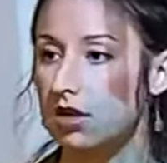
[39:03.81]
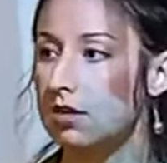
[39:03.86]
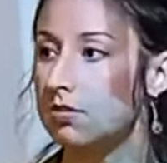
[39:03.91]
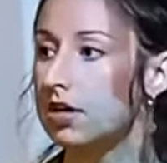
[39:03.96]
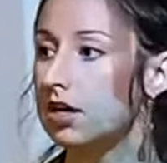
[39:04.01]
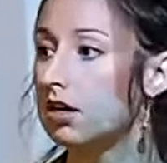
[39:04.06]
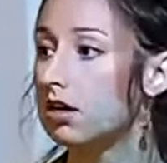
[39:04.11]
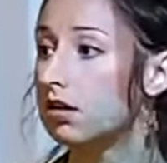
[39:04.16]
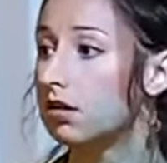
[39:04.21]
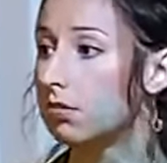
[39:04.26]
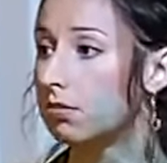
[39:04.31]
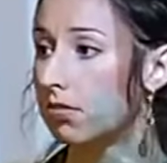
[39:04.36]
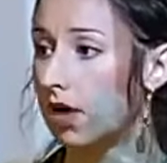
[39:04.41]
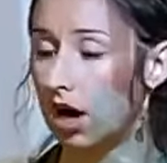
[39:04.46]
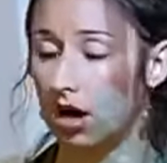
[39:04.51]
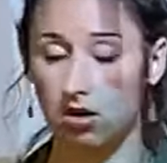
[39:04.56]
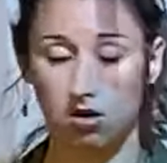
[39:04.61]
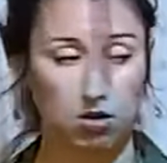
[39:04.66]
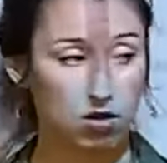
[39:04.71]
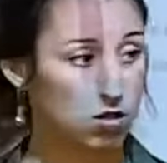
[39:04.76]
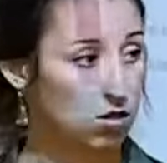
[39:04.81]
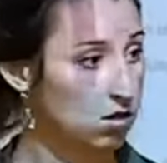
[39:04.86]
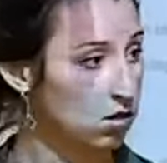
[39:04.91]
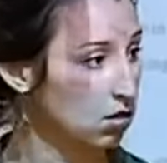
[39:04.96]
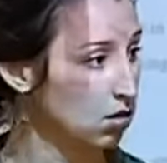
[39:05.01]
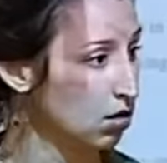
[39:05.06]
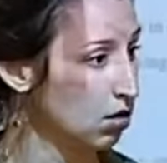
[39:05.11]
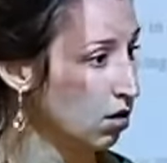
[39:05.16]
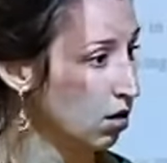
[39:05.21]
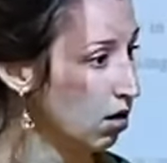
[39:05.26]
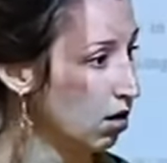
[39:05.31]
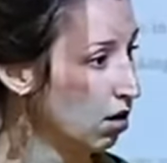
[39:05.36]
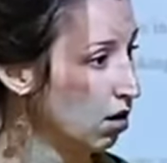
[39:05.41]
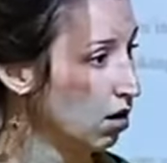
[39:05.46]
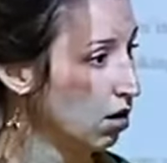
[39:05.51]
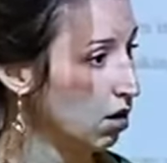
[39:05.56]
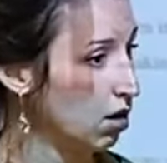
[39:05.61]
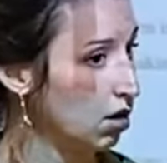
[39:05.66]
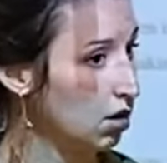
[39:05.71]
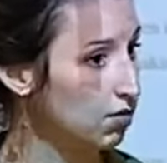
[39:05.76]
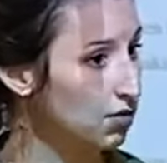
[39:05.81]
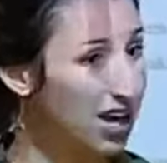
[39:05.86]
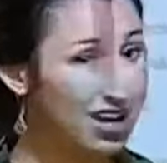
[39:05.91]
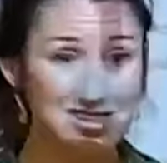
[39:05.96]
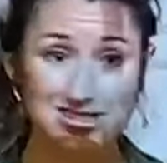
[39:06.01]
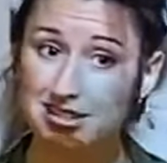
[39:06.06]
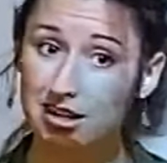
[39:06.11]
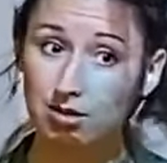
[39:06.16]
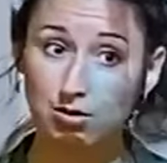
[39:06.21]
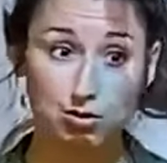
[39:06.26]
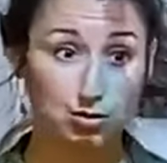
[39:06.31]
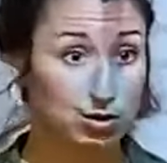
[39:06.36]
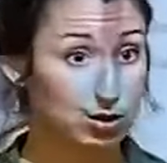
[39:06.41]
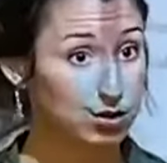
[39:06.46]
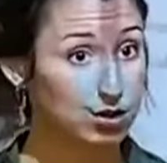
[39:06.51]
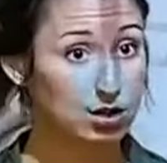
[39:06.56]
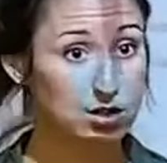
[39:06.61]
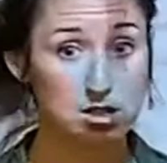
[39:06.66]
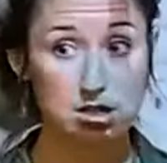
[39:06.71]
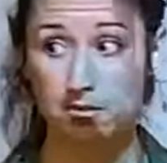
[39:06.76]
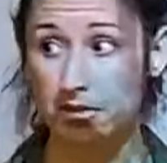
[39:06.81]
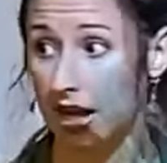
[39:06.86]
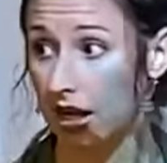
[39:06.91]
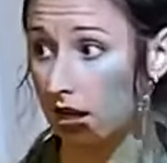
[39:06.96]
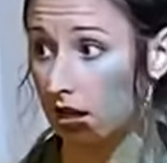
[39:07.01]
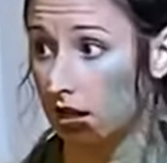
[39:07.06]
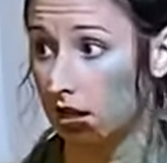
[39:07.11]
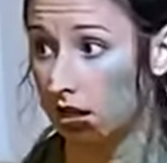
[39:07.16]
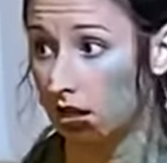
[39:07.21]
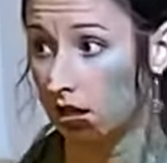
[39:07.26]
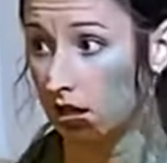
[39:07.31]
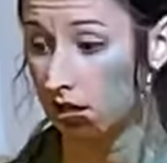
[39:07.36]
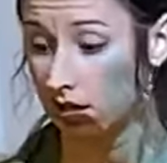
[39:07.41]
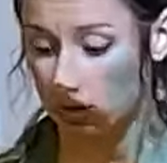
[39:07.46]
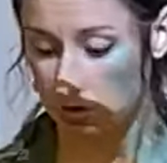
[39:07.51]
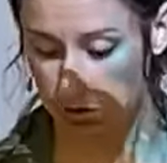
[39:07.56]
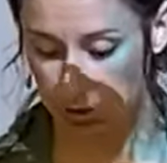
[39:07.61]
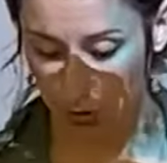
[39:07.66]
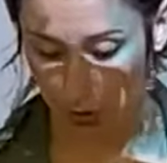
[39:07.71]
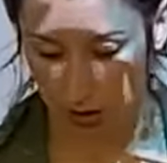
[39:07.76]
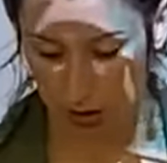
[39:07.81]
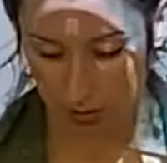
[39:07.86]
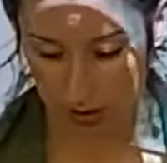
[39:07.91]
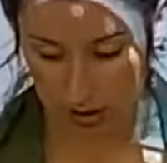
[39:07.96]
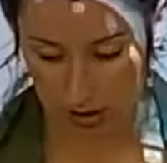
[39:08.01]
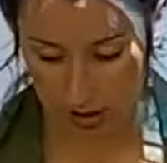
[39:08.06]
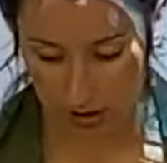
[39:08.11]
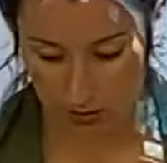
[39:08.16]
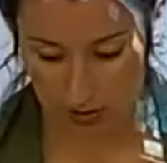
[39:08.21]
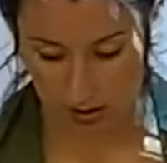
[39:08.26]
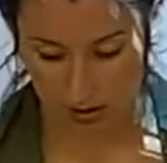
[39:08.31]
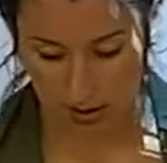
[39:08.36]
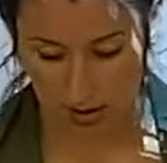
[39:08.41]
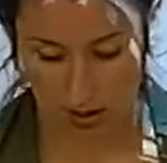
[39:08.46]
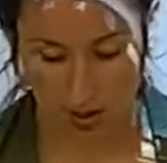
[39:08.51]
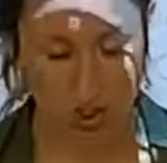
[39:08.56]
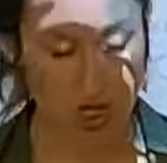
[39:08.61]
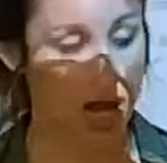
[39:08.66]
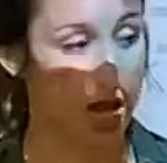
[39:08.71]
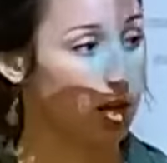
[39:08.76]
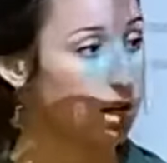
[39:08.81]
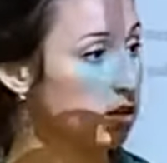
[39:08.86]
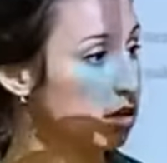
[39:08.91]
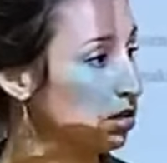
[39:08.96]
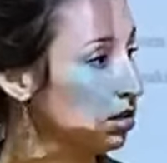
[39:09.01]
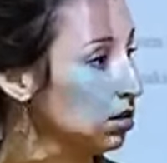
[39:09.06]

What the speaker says: female model. That sounds real good to me. So what do we think about letter J?